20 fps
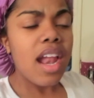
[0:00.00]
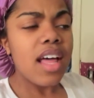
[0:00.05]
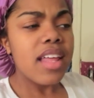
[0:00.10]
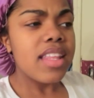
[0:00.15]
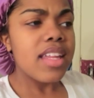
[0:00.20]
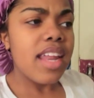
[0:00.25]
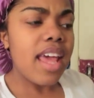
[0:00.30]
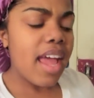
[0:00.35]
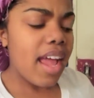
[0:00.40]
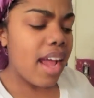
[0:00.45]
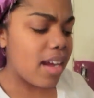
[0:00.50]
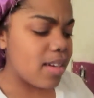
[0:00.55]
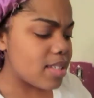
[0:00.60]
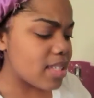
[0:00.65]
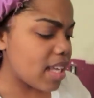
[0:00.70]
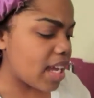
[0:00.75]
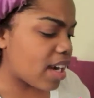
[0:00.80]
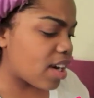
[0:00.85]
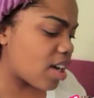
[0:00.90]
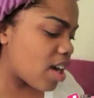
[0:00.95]
other day, I
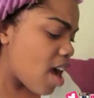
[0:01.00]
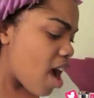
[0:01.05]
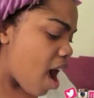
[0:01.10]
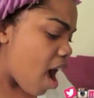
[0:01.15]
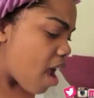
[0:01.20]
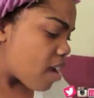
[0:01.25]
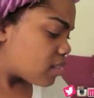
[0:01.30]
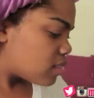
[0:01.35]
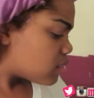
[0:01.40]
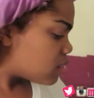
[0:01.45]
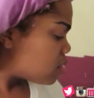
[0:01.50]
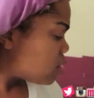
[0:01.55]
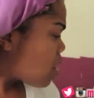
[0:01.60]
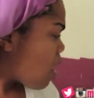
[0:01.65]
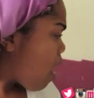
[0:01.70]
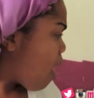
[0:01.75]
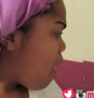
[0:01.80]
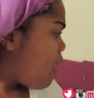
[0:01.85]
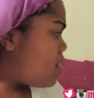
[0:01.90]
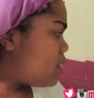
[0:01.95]
was like, girl,
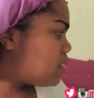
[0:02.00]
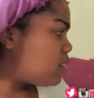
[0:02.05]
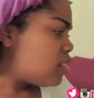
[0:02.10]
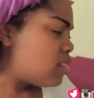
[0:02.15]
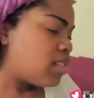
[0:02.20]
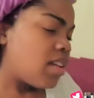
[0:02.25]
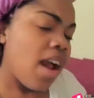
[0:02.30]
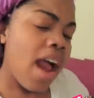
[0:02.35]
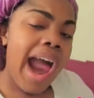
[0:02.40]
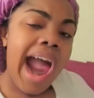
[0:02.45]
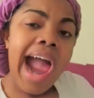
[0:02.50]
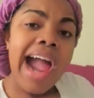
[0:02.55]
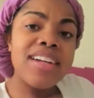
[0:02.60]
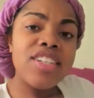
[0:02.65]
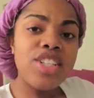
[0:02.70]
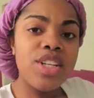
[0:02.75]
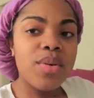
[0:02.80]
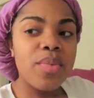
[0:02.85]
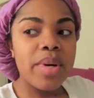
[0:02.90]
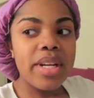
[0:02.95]
I
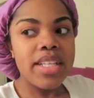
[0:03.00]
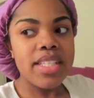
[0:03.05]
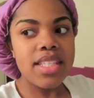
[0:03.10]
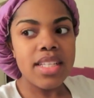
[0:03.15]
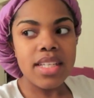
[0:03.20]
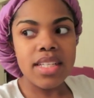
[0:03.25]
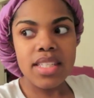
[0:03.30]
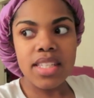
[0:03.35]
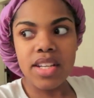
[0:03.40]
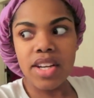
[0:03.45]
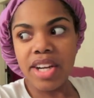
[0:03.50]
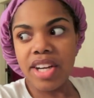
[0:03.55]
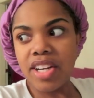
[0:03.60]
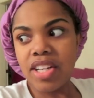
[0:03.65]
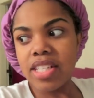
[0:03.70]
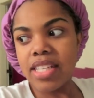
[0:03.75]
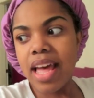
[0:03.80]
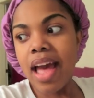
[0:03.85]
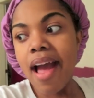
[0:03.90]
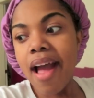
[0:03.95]
should have went into interior
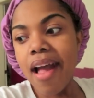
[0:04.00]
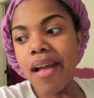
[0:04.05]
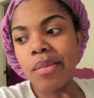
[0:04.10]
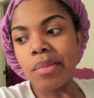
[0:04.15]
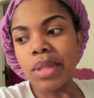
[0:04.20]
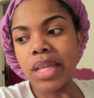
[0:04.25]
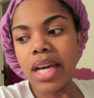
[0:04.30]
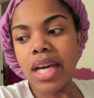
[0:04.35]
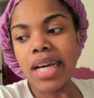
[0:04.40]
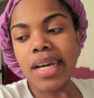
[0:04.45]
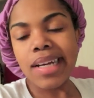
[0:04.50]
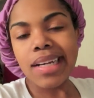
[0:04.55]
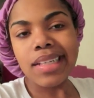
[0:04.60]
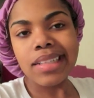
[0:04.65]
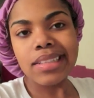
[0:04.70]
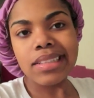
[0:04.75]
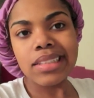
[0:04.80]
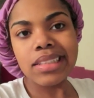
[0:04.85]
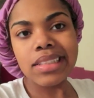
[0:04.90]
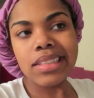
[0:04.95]
design
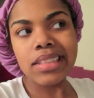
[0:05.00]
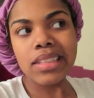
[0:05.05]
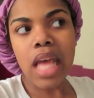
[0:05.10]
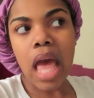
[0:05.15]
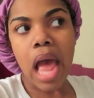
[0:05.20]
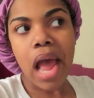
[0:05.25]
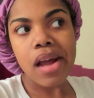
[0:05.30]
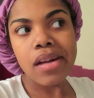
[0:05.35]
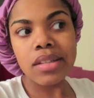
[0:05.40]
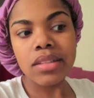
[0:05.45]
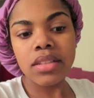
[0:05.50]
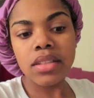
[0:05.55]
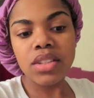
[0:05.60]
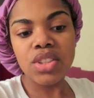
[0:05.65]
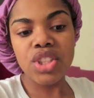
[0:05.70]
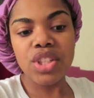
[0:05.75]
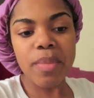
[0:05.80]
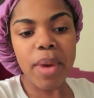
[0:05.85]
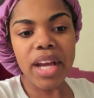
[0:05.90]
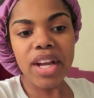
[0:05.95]
because
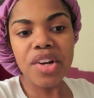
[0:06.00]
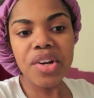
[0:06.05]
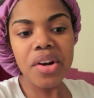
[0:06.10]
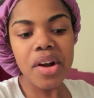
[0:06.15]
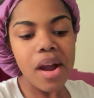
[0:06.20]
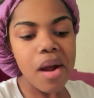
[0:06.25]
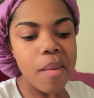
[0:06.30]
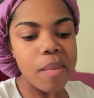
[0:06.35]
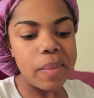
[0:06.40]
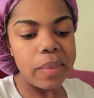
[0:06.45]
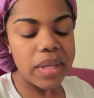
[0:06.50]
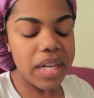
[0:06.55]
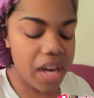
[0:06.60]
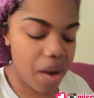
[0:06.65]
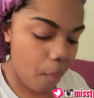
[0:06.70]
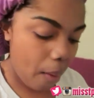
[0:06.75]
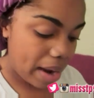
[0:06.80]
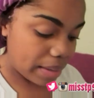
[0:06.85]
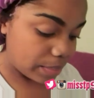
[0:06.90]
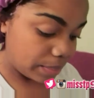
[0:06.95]
you can make a grip. But
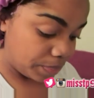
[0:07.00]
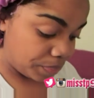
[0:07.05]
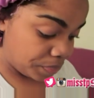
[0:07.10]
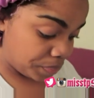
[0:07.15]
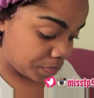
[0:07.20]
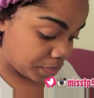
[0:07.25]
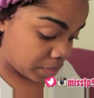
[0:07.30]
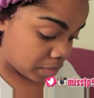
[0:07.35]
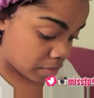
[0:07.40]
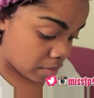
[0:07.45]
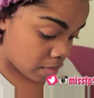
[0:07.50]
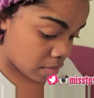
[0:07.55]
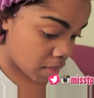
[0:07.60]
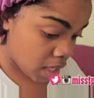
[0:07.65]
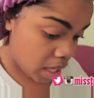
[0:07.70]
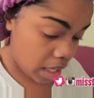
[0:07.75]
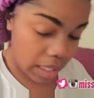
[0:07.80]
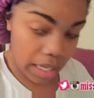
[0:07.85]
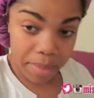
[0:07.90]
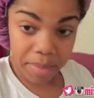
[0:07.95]
anyway,
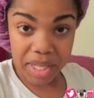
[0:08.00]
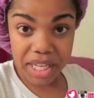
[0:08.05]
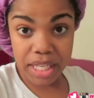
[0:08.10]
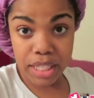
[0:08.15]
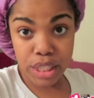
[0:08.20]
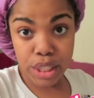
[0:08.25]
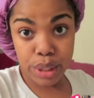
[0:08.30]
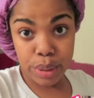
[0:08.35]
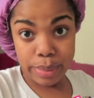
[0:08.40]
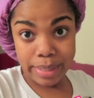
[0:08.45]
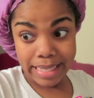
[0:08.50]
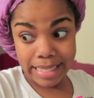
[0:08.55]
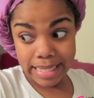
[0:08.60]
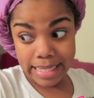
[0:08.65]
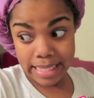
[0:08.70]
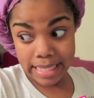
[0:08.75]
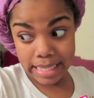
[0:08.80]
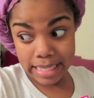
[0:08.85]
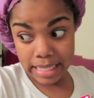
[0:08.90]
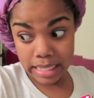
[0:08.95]
let me get to
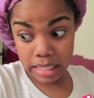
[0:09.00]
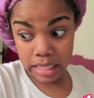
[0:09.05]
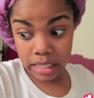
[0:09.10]
it.